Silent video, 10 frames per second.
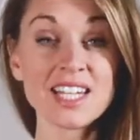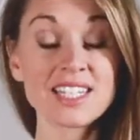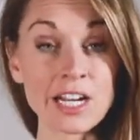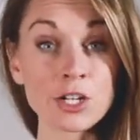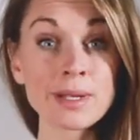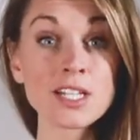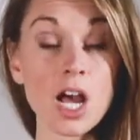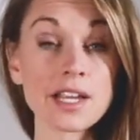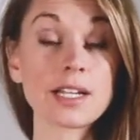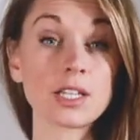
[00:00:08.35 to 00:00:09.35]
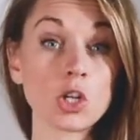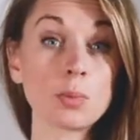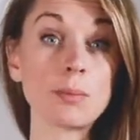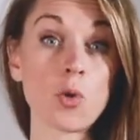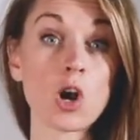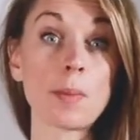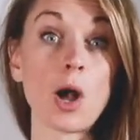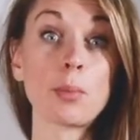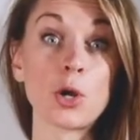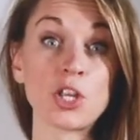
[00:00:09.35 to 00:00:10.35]
Today we're going to be talking a little bit more
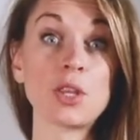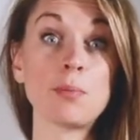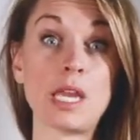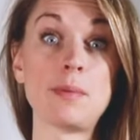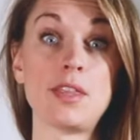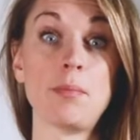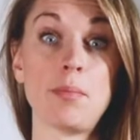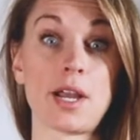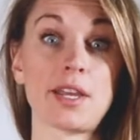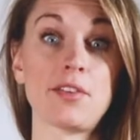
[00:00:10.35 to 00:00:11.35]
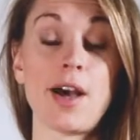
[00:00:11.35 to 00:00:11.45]
about putting the baby in the bucket.